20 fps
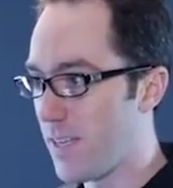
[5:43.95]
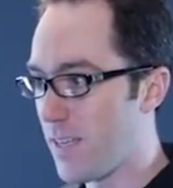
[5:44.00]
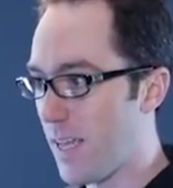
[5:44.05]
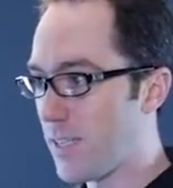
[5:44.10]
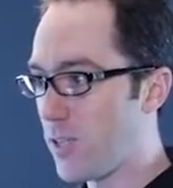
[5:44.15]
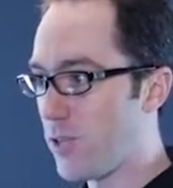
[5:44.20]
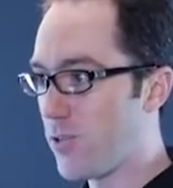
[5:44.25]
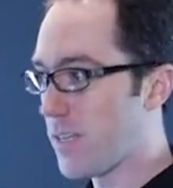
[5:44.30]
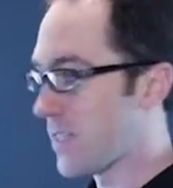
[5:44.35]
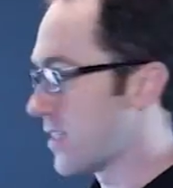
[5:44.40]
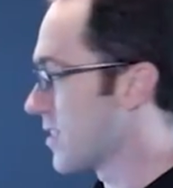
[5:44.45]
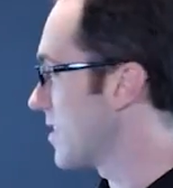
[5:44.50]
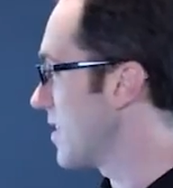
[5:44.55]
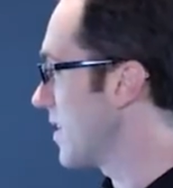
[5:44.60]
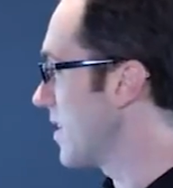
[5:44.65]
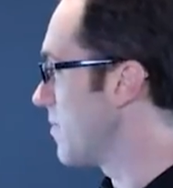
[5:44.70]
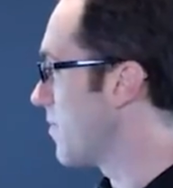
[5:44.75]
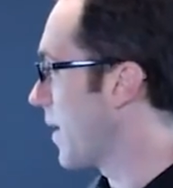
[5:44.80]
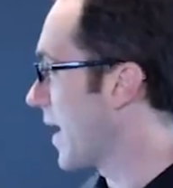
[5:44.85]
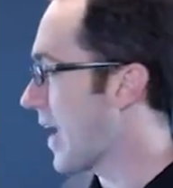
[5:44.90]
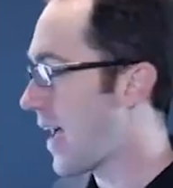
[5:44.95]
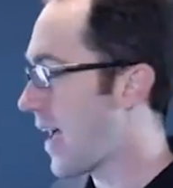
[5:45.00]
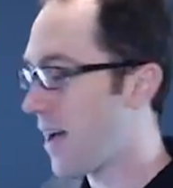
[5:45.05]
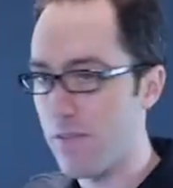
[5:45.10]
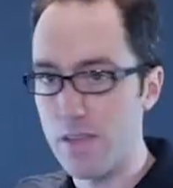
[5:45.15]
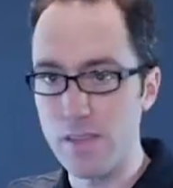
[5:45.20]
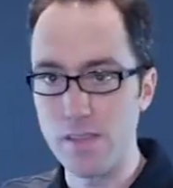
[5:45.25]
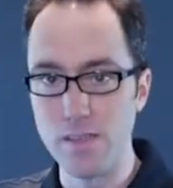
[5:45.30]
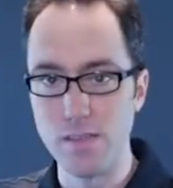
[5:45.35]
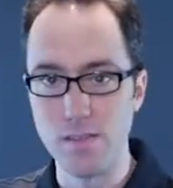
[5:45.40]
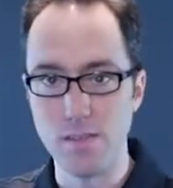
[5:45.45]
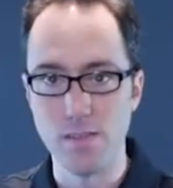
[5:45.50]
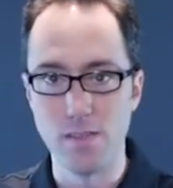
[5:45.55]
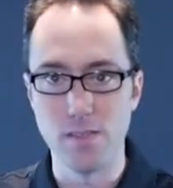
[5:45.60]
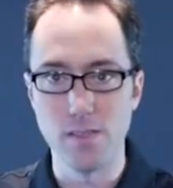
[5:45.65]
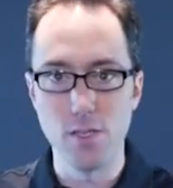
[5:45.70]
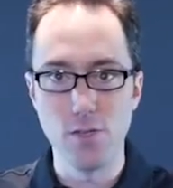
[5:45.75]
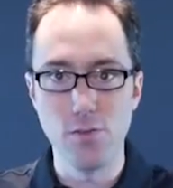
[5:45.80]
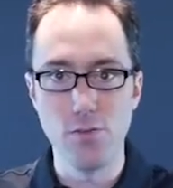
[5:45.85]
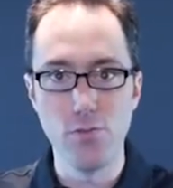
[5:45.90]
as you can see, by having
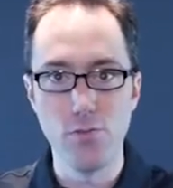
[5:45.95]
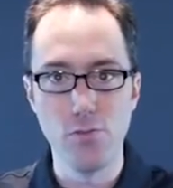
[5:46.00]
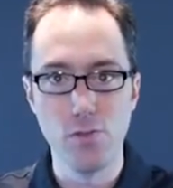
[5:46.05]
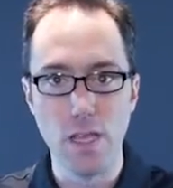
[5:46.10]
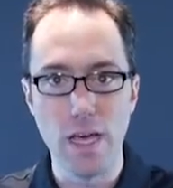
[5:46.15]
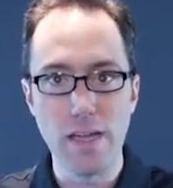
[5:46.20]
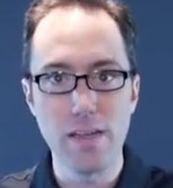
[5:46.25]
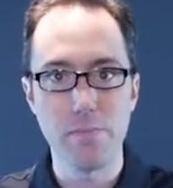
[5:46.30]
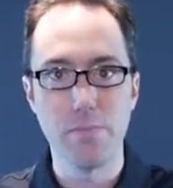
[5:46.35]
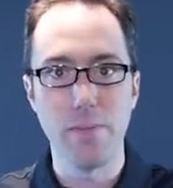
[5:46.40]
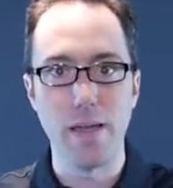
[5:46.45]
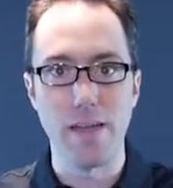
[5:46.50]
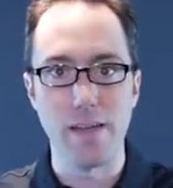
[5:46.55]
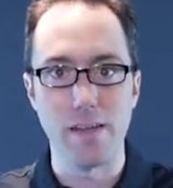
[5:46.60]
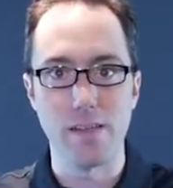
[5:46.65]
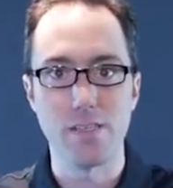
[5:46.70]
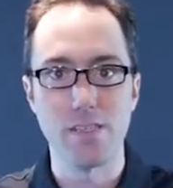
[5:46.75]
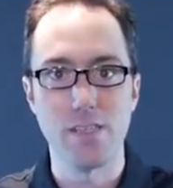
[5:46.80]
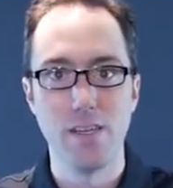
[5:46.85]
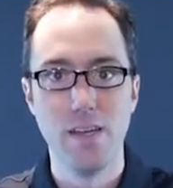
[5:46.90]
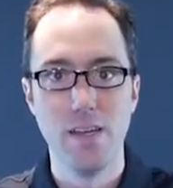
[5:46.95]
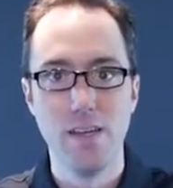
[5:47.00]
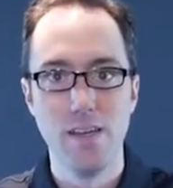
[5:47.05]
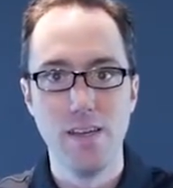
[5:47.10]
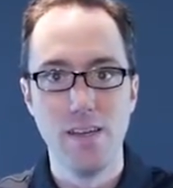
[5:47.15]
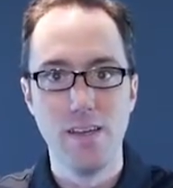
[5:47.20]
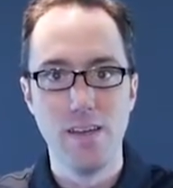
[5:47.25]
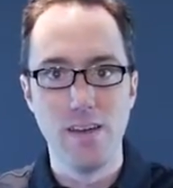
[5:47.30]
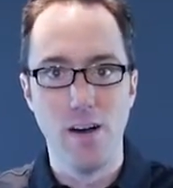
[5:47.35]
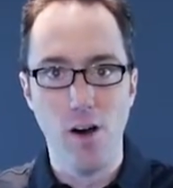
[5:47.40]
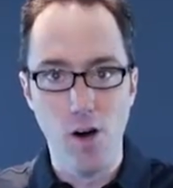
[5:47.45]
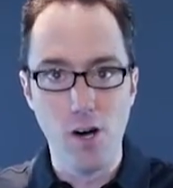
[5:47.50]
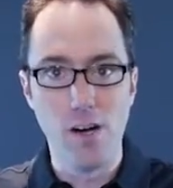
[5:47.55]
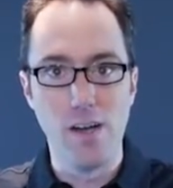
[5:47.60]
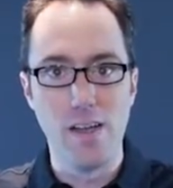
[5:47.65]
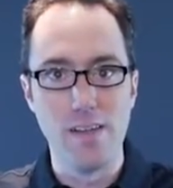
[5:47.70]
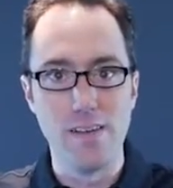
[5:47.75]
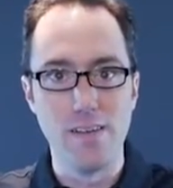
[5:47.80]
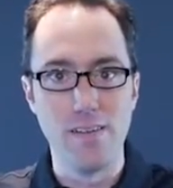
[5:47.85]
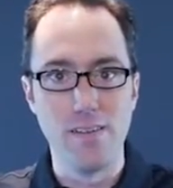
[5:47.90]
the two light banks
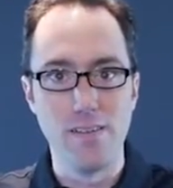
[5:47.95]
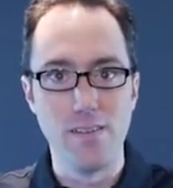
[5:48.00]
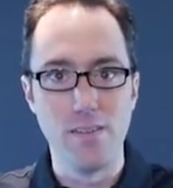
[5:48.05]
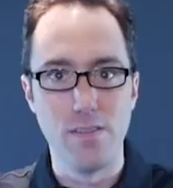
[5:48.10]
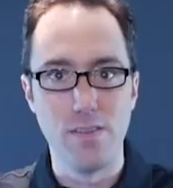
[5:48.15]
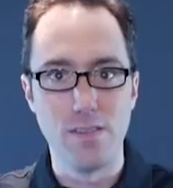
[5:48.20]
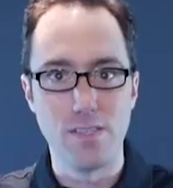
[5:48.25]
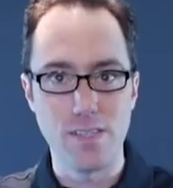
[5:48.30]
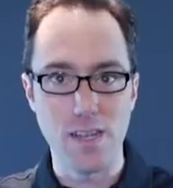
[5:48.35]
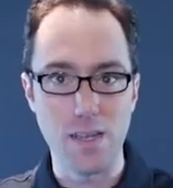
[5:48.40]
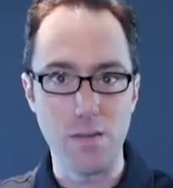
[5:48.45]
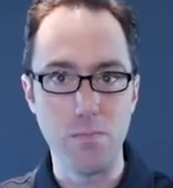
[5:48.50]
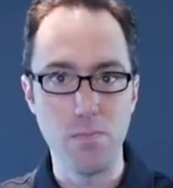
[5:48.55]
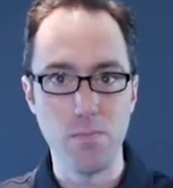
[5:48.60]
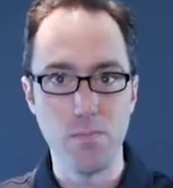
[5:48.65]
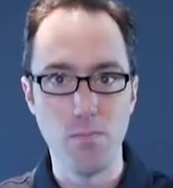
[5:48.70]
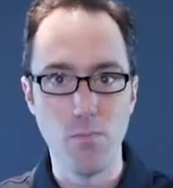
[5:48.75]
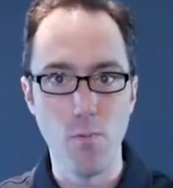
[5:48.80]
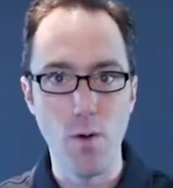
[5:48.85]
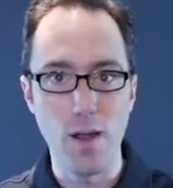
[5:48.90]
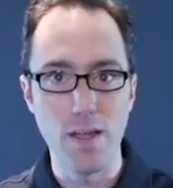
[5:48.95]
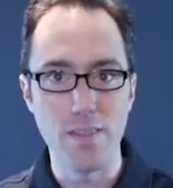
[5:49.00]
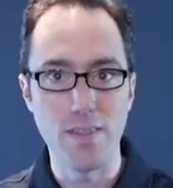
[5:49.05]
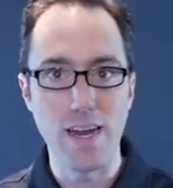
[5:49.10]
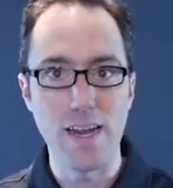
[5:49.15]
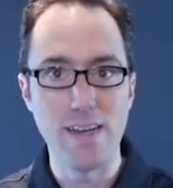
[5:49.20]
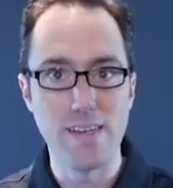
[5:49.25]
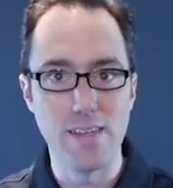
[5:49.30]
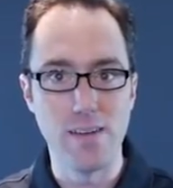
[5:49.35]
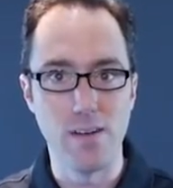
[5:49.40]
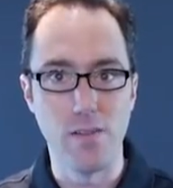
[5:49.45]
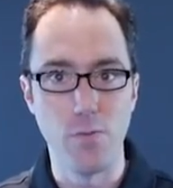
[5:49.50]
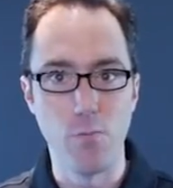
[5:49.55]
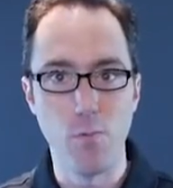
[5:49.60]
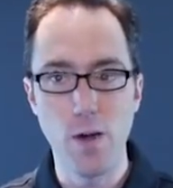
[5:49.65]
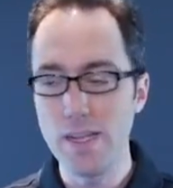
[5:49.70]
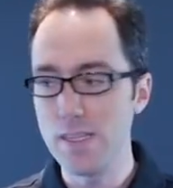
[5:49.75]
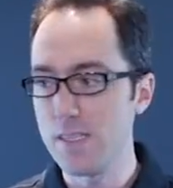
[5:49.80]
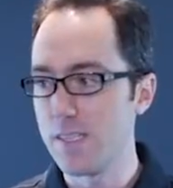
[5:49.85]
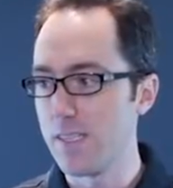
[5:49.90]
on the same way that I did on the
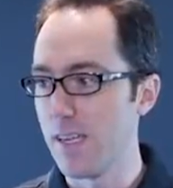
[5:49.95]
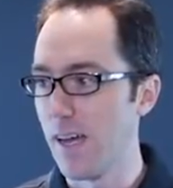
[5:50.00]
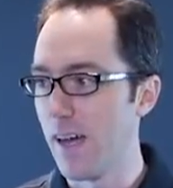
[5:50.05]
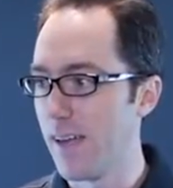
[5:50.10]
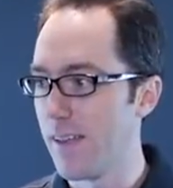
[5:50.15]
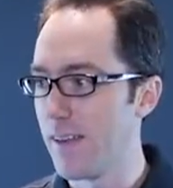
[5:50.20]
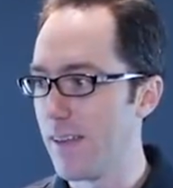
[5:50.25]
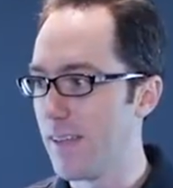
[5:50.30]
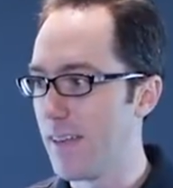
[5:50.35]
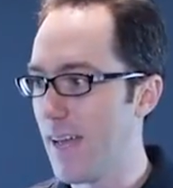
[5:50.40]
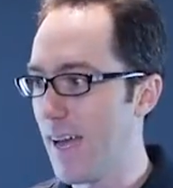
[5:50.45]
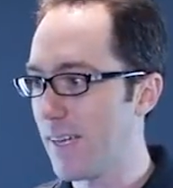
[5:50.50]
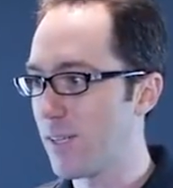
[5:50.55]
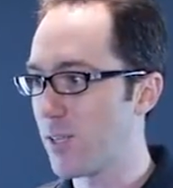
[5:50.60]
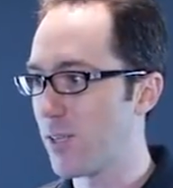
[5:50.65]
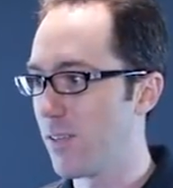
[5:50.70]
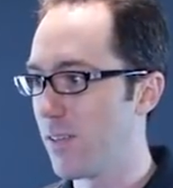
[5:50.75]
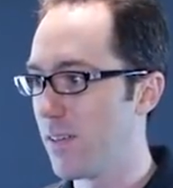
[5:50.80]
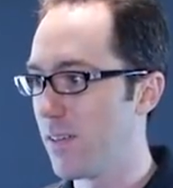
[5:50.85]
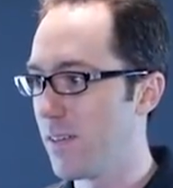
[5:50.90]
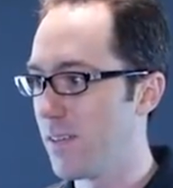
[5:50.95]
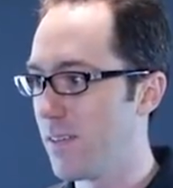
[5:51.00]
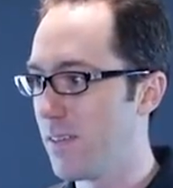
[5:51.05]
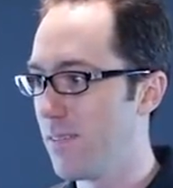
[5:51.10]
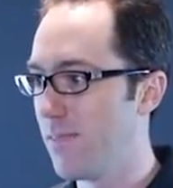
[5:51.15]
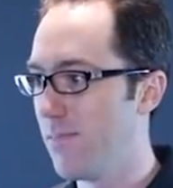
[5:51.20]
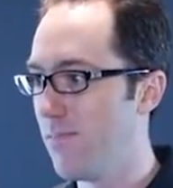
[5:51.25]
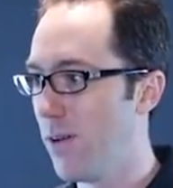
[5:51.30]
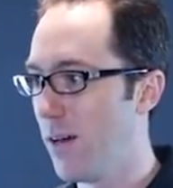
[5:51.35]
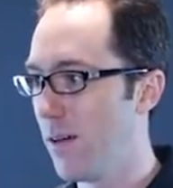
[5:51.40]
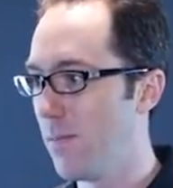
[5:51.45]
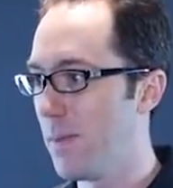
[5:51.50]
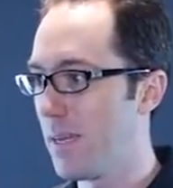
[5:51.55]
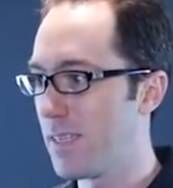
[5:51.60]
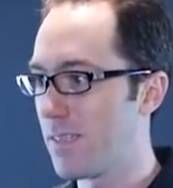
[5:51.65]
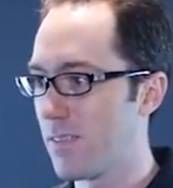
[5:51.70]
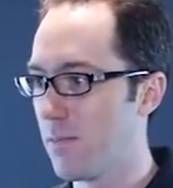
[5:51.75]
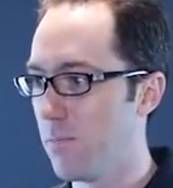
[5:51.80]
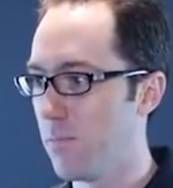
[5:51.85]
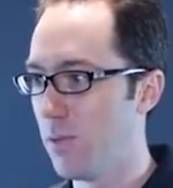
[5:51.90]
white side, it actually, well,
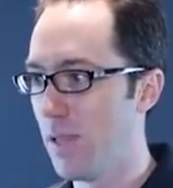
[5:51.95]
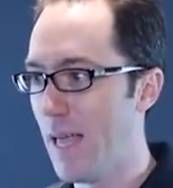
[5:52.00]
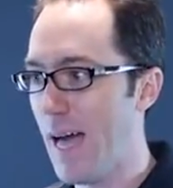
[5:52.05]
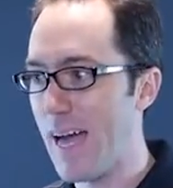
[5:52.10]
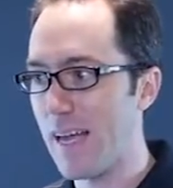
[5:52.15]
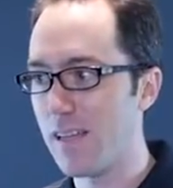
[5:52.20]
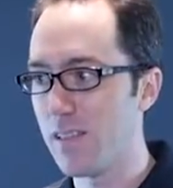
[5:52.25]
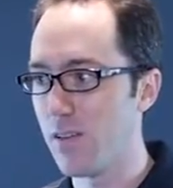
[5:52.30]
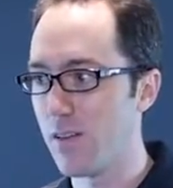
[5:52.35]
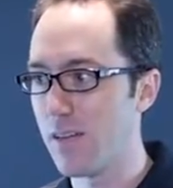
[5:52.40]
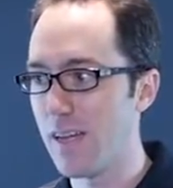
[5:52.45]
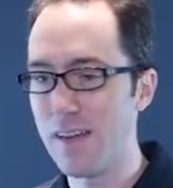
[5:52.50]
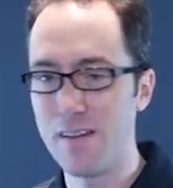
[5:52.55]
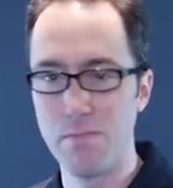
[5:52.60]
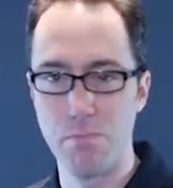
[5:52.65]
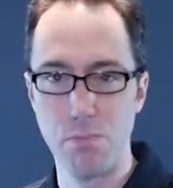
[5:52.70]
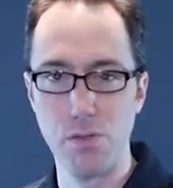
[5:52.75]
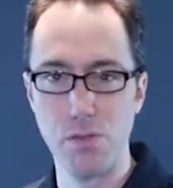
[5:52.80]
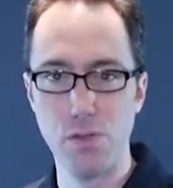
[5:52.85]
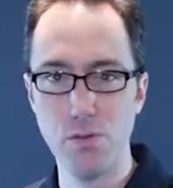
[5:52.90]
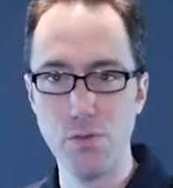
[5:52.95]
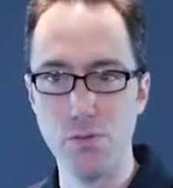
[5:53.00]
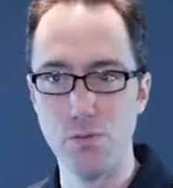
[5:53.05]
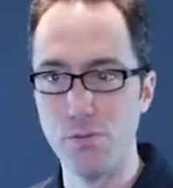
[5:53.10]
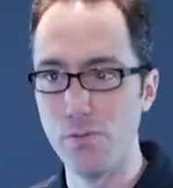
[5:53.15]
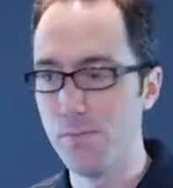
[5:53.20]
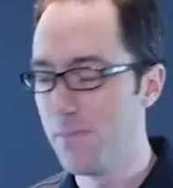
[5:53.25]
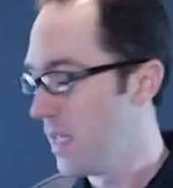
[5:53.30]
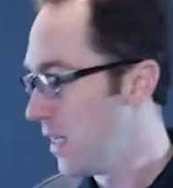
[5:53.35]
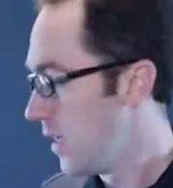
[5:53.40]
makes the black look kind of blue.